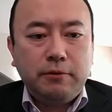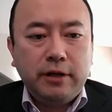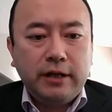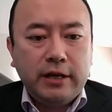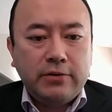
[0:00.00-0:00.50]

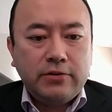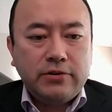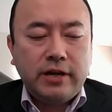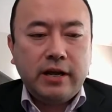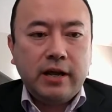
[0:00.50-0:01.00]
really
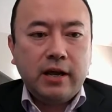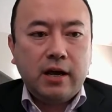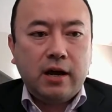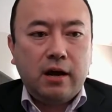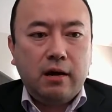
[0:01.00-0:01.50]
interesting,
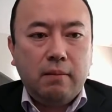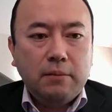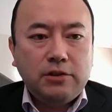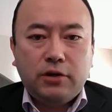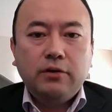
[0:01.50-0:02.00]

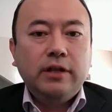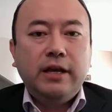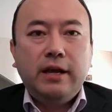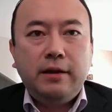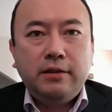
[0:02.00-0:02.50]

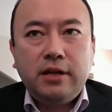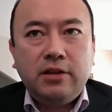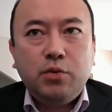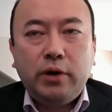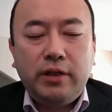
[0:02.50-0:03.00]
certainly in
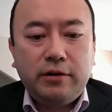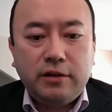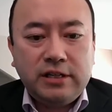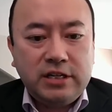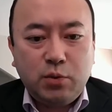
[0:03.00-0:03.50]

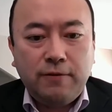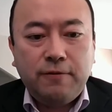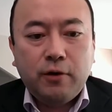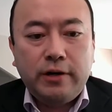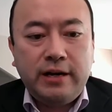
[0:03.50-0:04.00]
2013,
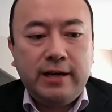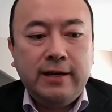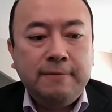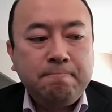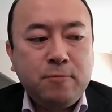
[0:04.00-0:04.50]

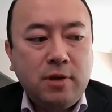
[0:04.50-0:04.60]
2014,